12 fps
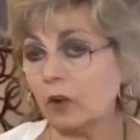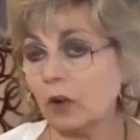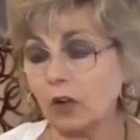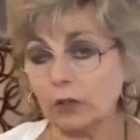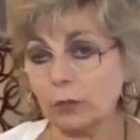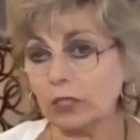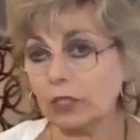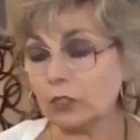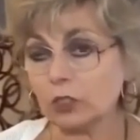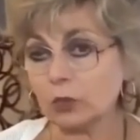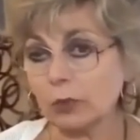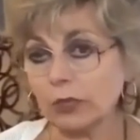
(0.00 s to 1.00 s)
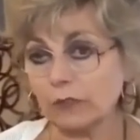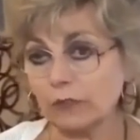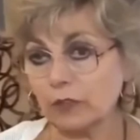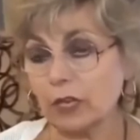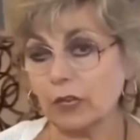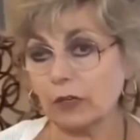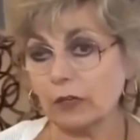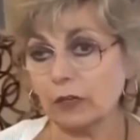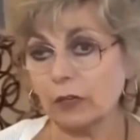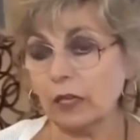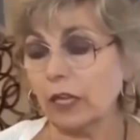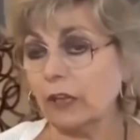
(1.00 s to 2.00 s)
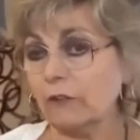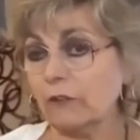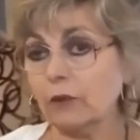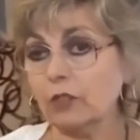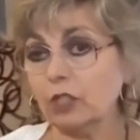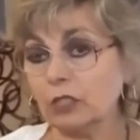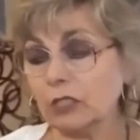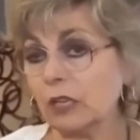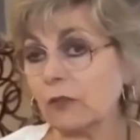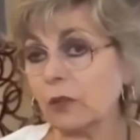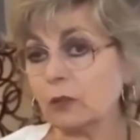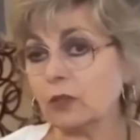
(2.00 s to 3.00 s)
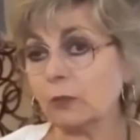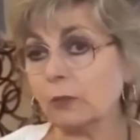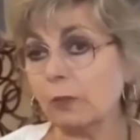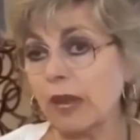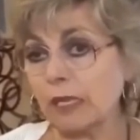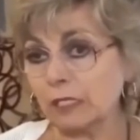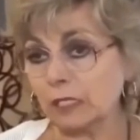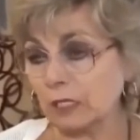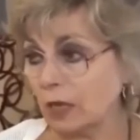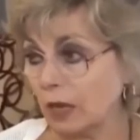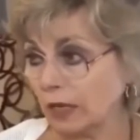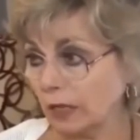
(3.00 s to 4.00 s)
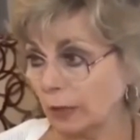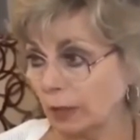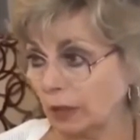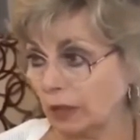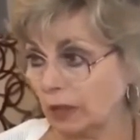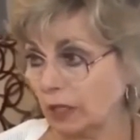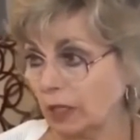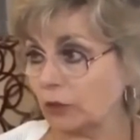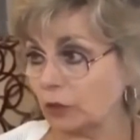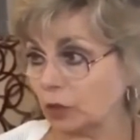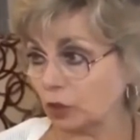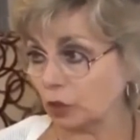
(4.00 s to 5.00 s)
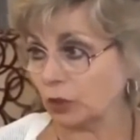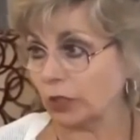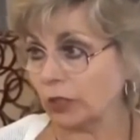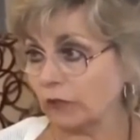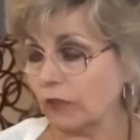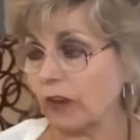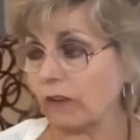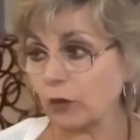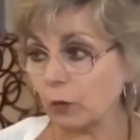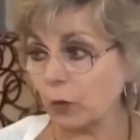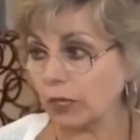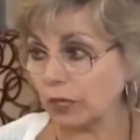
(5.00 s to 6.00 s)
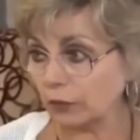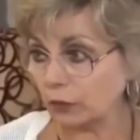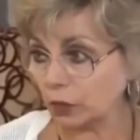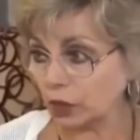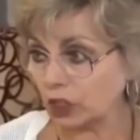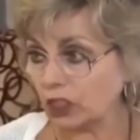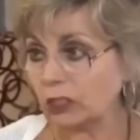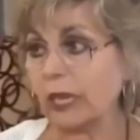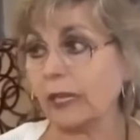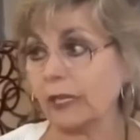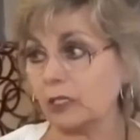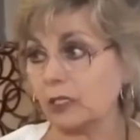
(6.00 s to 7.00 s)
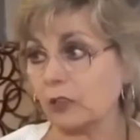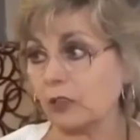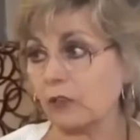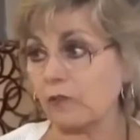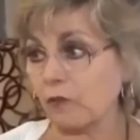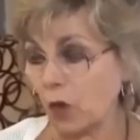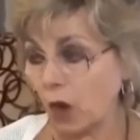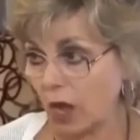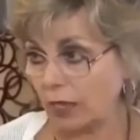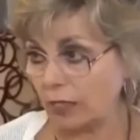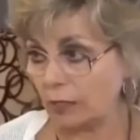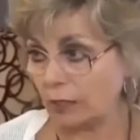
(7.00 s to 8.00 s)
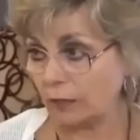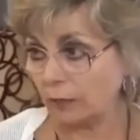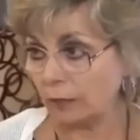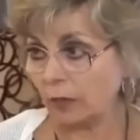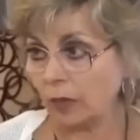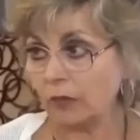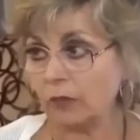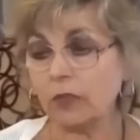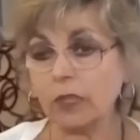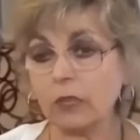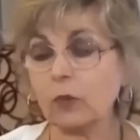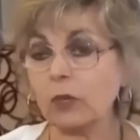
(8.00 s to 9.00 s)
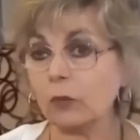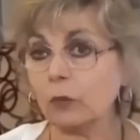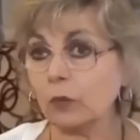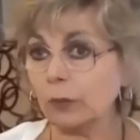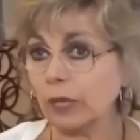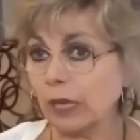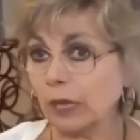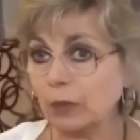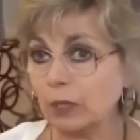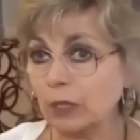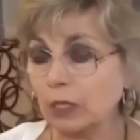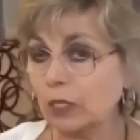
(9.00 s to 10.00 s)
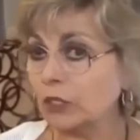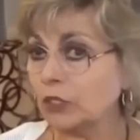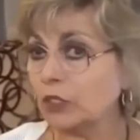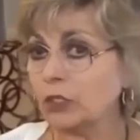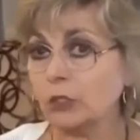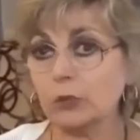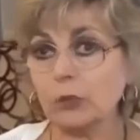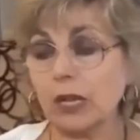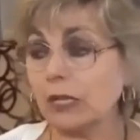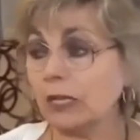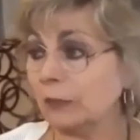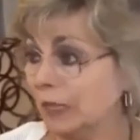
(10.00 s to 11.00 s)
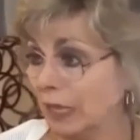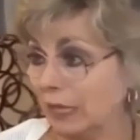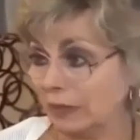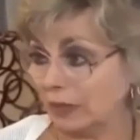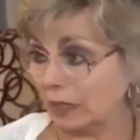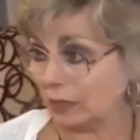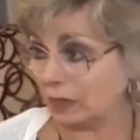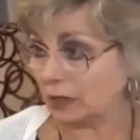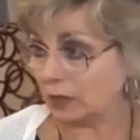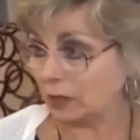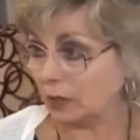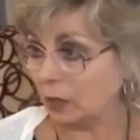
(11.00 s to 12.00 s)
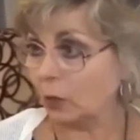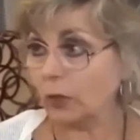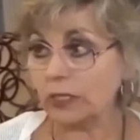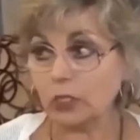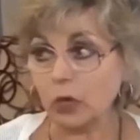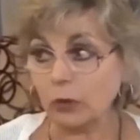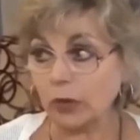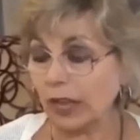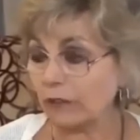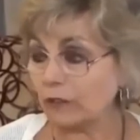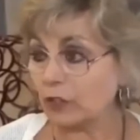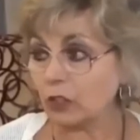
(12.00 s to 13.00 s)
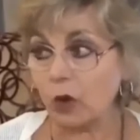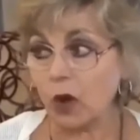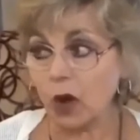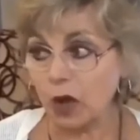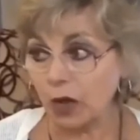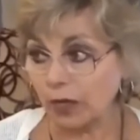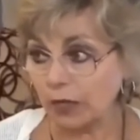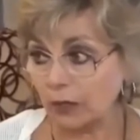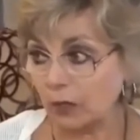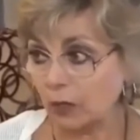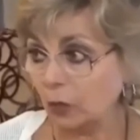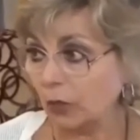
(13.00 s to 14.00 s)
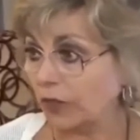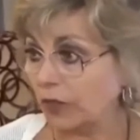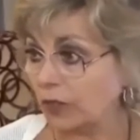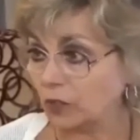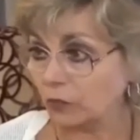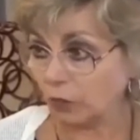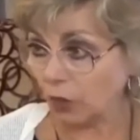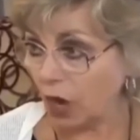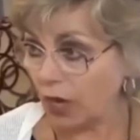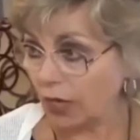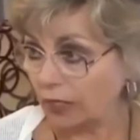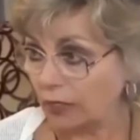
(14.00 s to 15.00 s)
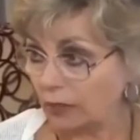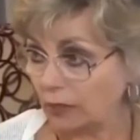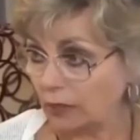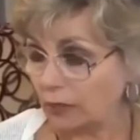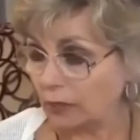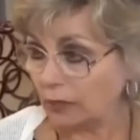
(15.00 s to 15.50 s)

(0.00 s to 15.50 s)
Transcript: Of all the research we have done, if you just get those basic documents understood, if everyone understands the fraud, then we will be able to eliminate this. We don't have to go on with this fraud.